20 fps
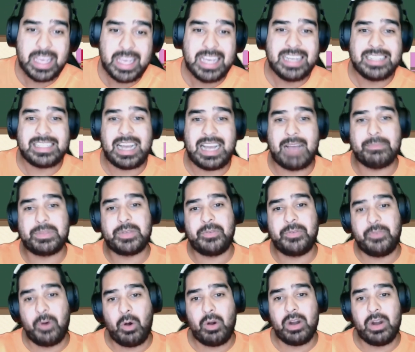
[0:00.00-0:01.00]
times
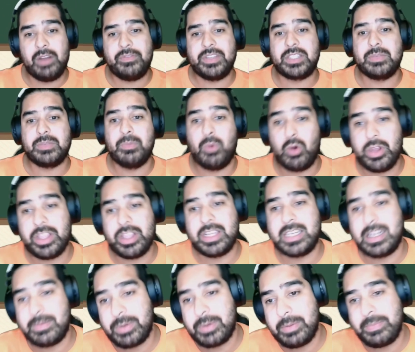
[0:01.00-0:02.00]
4 if it's more than
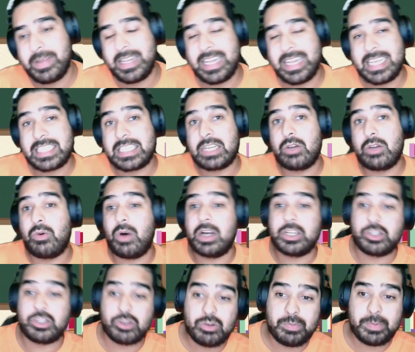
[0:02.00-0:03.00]
double but less than
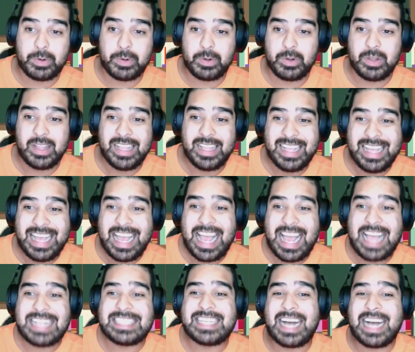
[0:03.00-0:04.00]
quadruple,
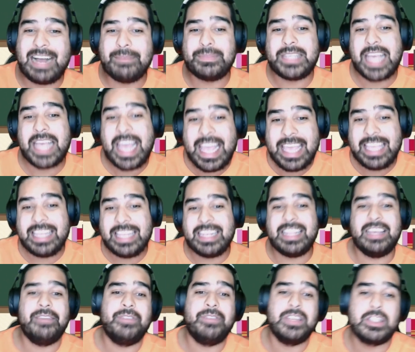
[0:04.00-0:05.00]
and times 8
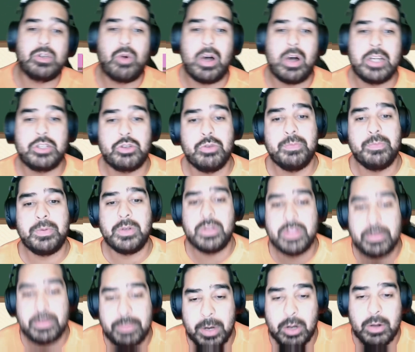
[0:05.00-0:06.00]
if it's quadruple
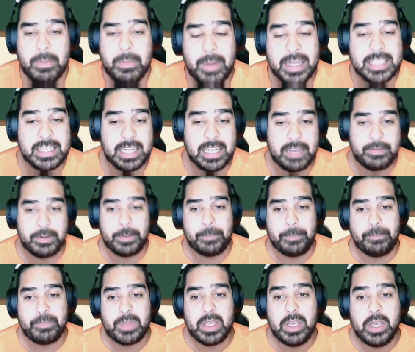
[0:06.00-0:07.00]
the Pokemon's level.
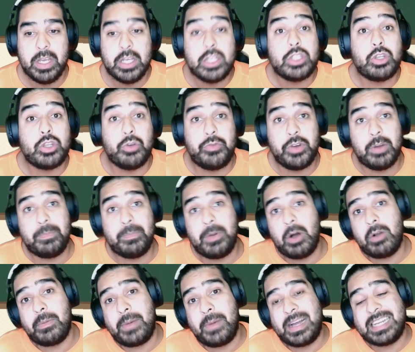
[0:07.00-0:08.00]
So if your
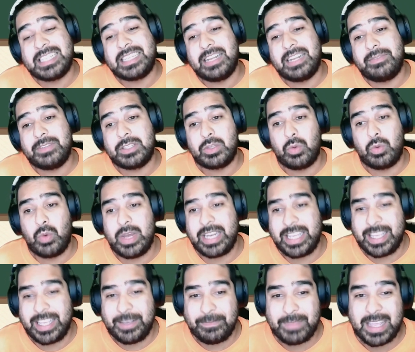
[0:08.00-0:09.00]
Pokemon is level
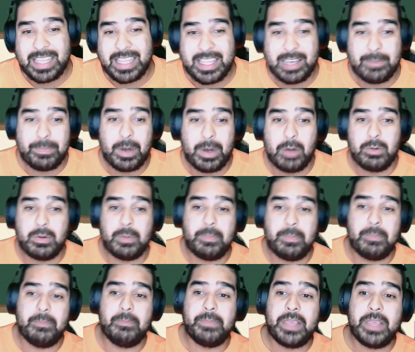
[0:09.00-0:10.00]
20 and the
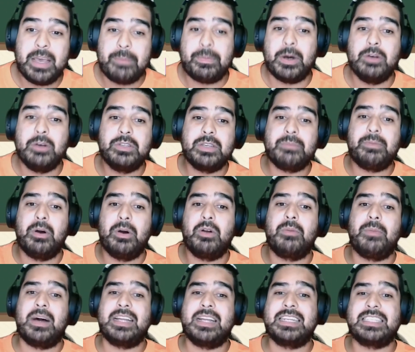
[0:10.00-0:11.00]
opposing
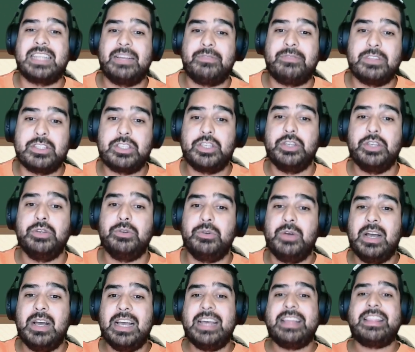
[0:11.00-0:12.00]
Pokemon is level 2,
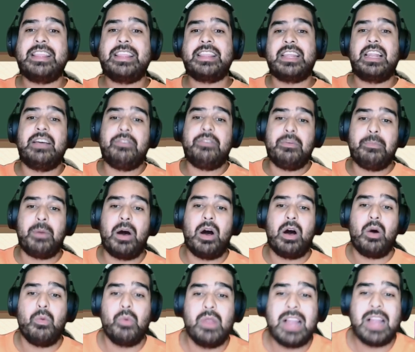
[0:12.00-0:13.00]
then the Level
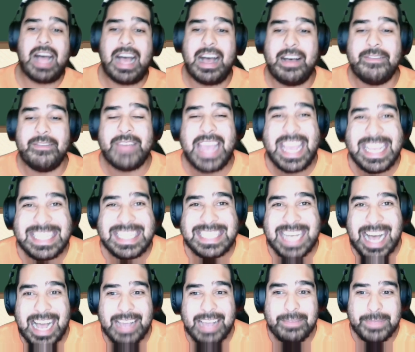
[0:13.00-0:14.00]
Ball will have a
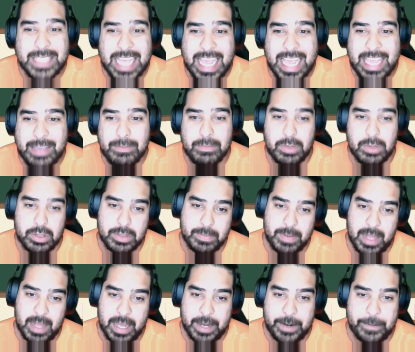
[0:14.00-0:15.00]
times 8
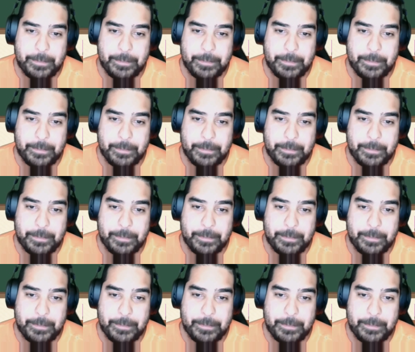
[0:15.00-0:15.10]
multiplier.